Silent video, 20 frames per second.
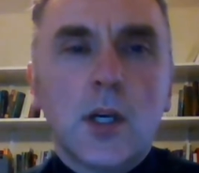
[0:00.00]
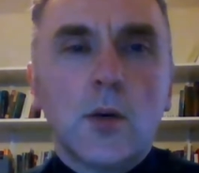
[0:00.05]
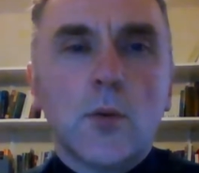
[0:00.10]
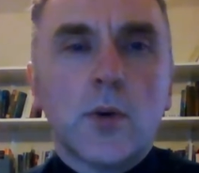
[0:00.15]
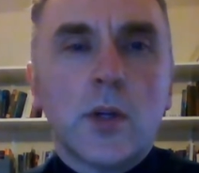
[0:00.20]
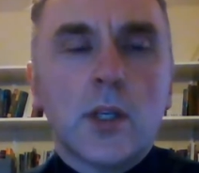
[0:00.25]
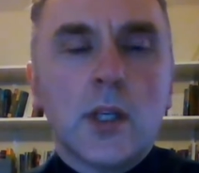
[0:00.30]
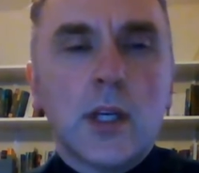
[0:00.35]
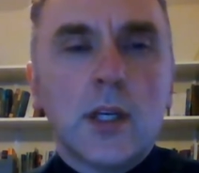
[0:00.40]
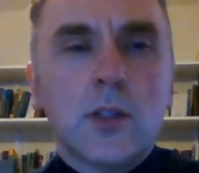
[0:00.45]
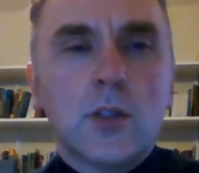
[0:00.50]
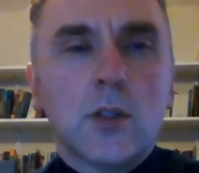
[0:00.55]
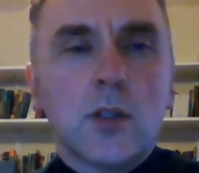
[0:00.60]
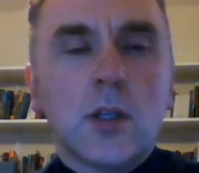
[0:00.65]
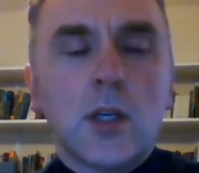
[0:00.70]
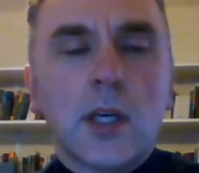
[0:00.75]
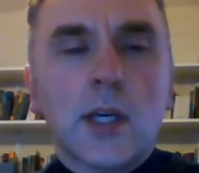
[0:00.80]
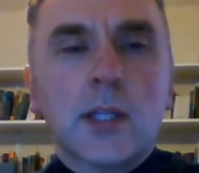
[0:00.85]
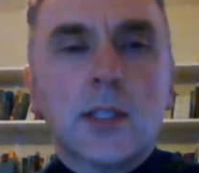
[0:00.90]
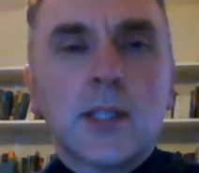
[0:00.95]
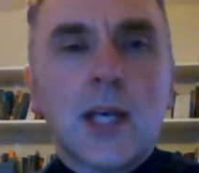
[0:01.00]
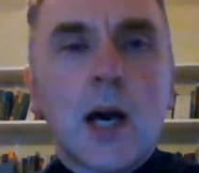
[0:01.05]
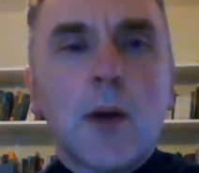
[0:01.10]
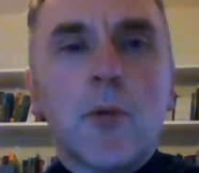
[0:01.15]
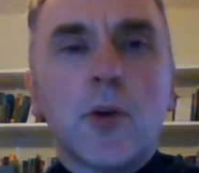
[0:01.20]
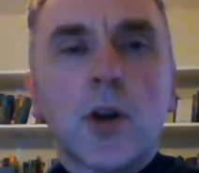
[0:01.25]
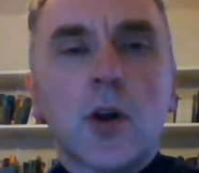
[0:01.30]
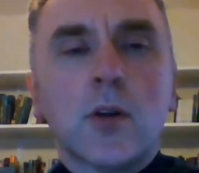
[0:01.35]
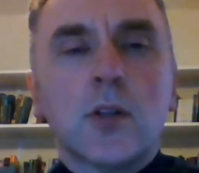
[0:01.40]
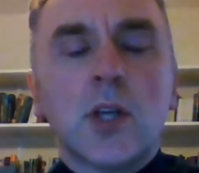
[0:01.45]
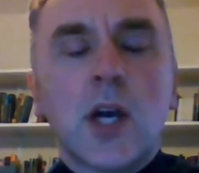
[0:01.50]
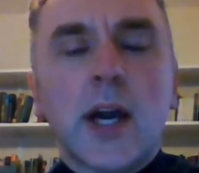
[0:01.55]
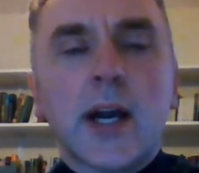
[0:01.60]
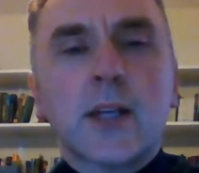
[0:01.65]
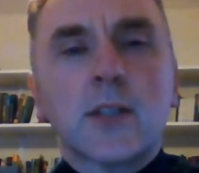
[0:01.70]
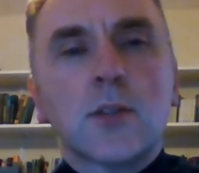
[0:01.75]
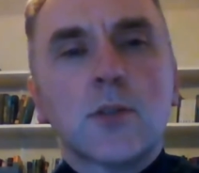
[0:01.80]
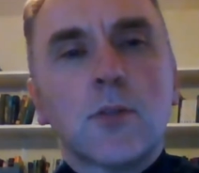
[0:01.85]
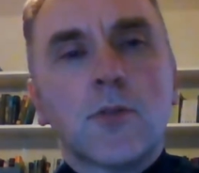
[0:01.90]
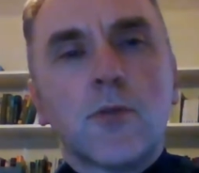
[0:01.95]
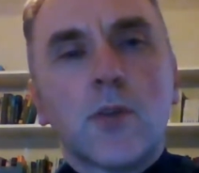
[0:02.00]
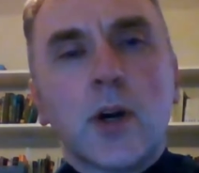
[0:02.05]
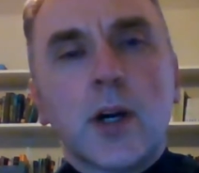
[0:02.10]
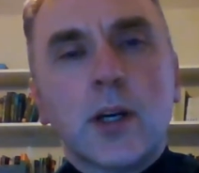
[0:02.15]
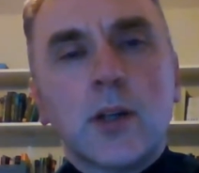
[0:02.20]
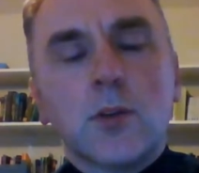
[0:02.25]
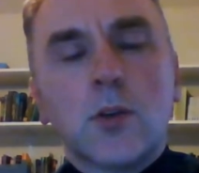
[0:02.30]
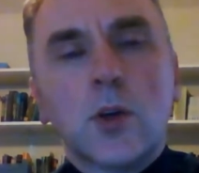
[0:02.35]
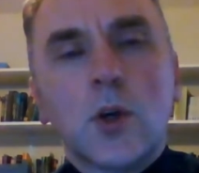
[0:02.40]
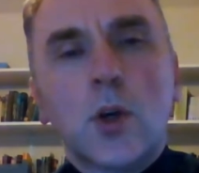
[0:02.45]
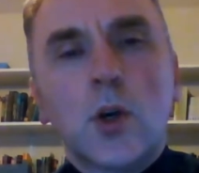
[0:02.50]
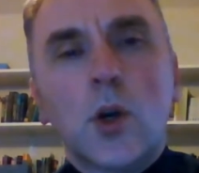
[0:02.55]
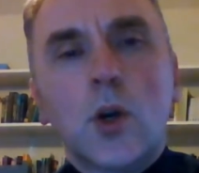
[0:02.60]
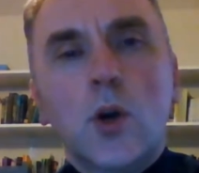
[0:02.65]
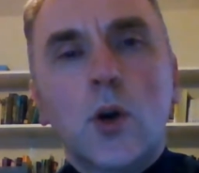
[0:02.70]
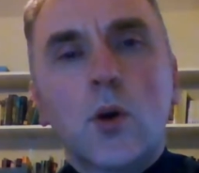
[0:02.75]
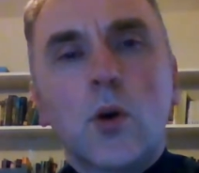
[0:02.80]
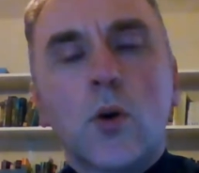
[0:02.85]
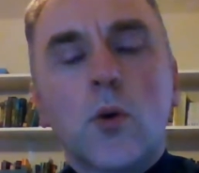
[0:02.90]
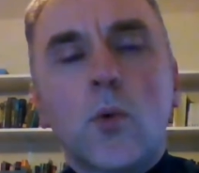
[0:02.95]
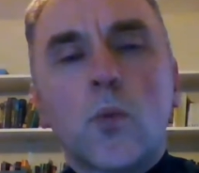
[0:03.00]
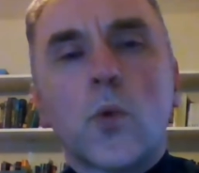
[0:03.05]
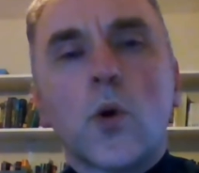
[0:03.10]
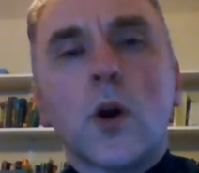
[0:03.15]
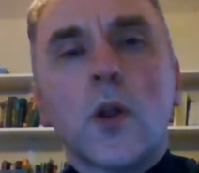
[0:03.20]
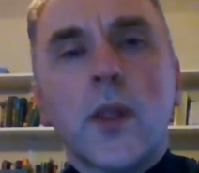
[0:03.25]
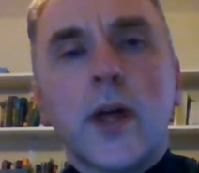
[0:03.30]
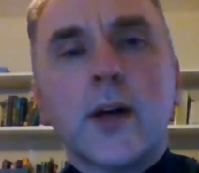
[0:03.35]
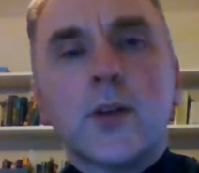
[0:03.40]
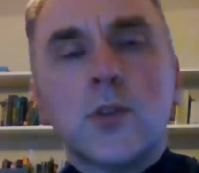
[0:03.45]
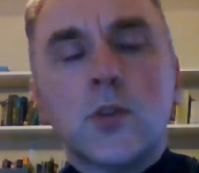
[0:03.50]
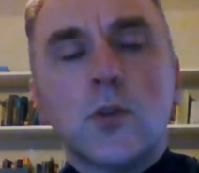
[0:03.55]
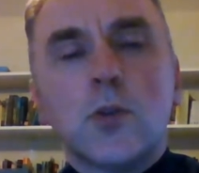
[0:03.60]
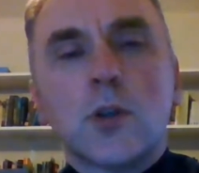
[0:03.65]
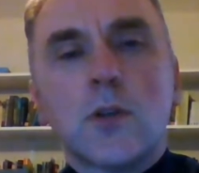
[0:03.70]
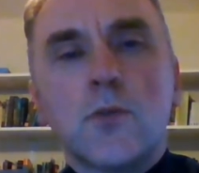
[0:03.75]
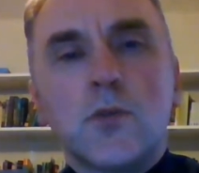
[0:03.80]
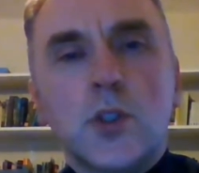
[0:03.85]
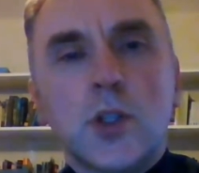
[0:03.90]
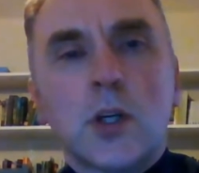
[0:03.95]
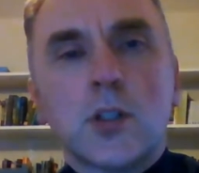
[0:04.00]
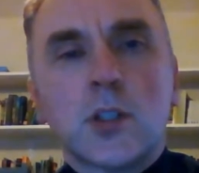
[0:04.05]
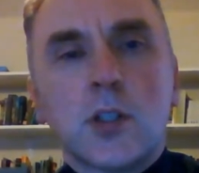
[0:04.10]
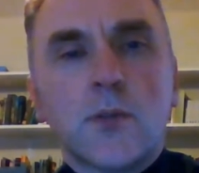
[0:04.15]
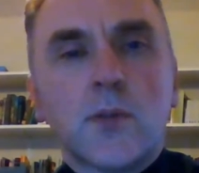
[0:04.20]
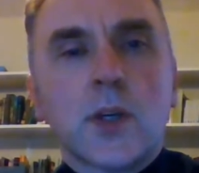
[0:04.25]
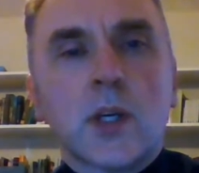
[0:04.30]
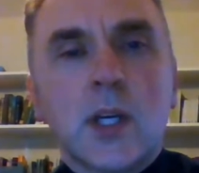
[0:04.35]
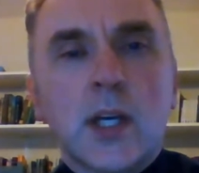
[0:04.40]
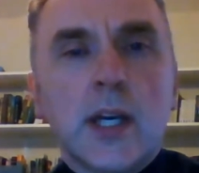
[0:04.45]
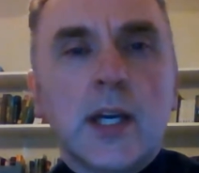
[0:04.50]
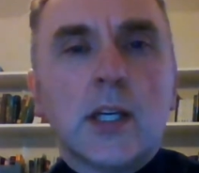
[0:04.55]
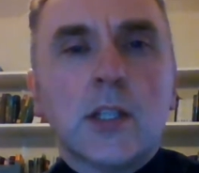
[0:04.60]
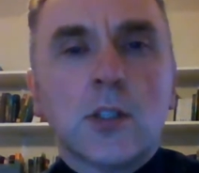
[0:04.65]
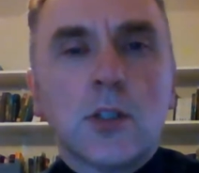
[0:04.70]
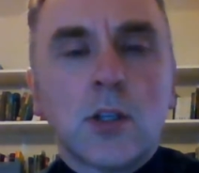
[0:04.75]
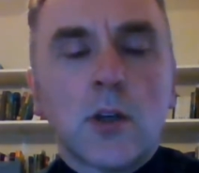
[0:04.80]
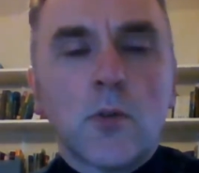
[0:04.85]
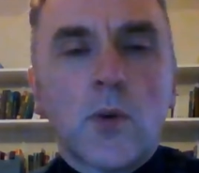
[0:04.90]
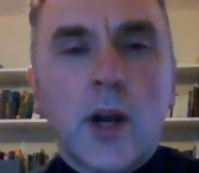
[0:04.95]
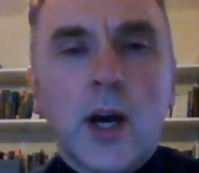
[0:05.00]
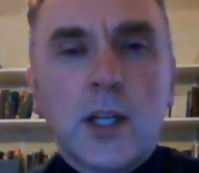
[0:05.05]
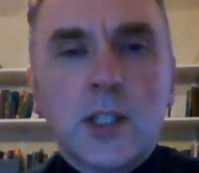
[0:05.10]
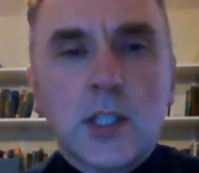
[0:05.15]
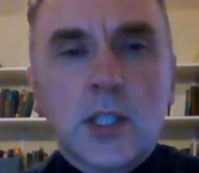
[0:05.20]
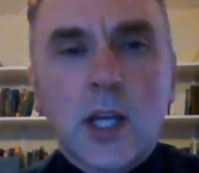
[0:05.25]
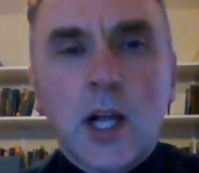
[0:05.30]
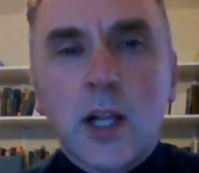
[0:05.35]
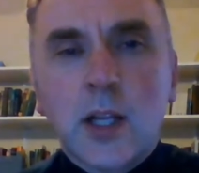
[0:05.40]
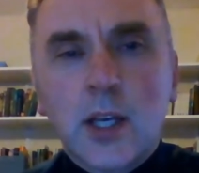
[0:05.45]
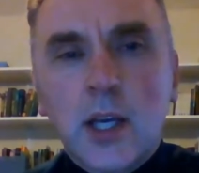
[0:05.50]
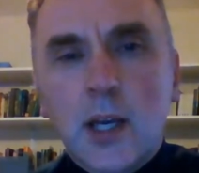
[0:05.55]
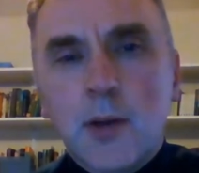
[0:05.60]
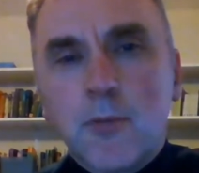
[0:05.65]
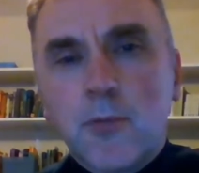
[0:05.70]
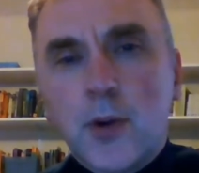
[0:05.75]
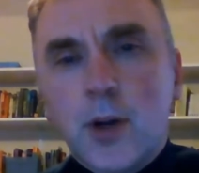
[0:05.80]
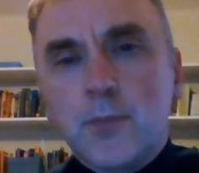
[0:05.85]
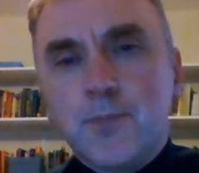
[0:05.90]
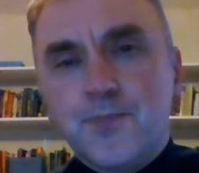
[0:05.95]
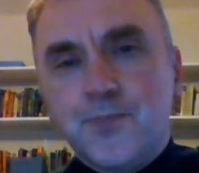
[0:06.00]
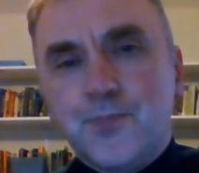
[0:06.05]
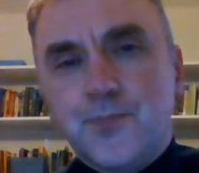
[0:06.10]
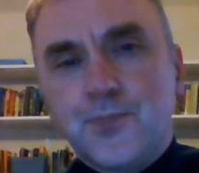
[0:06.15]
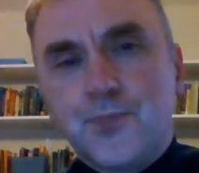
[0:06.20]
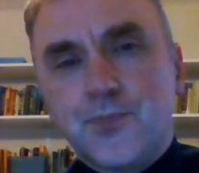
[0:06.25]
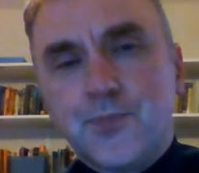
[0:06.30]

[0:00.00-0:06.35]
We need to examine our text to find where that sort of justification and rationale came from.